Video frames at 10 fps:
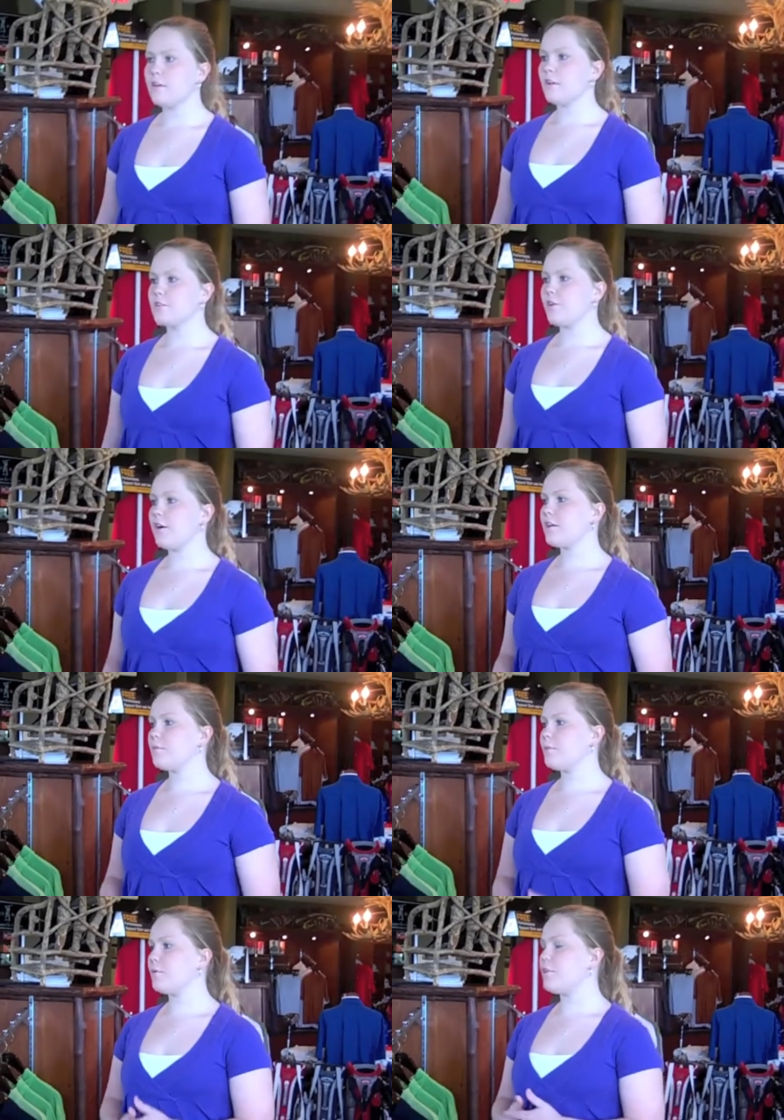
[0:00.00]
So, how can
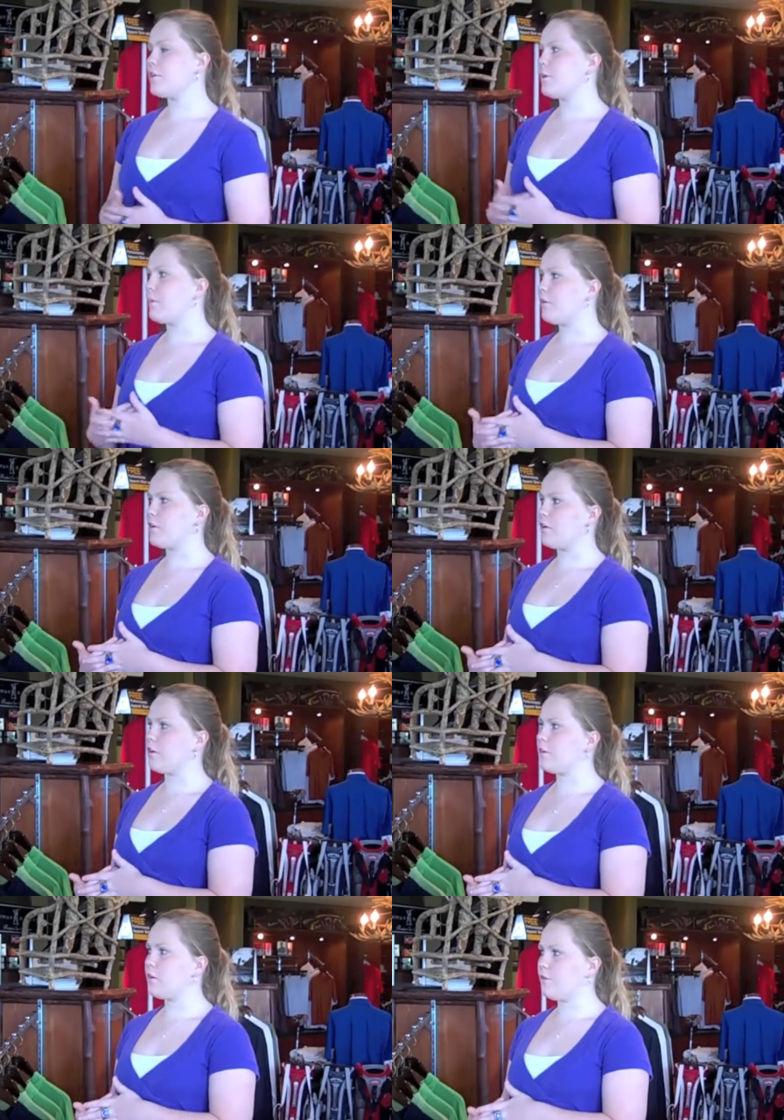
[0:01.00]
people learn about your
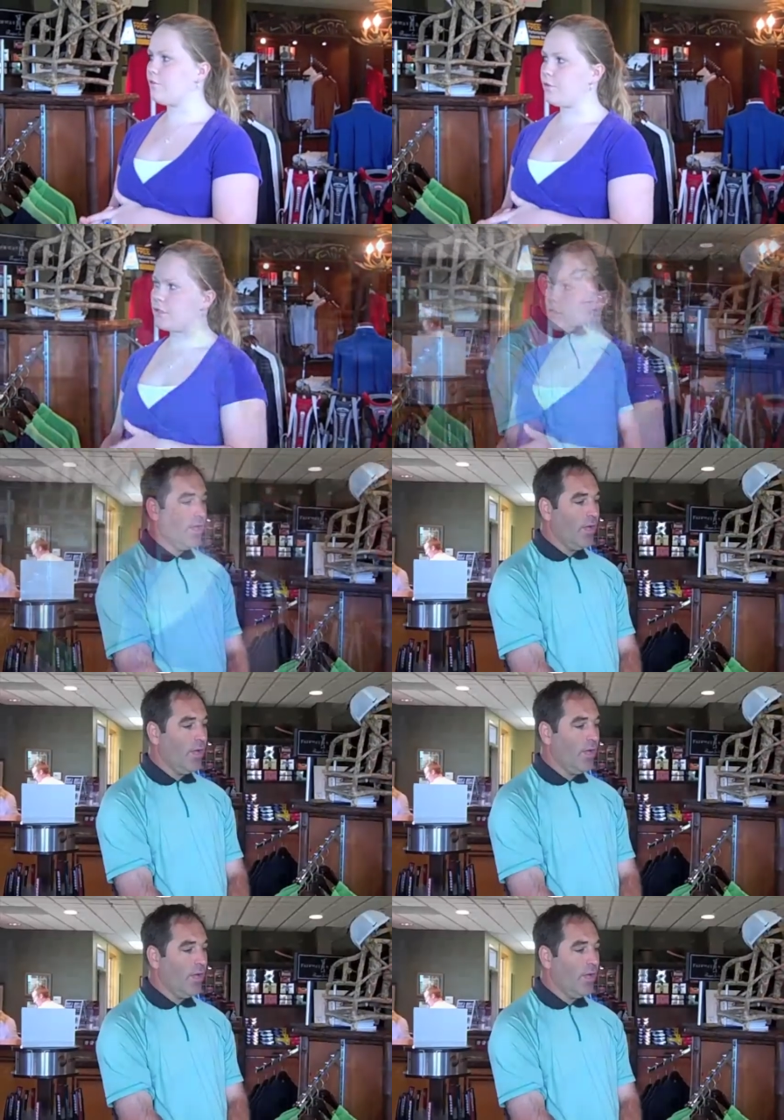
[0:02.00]
golf course?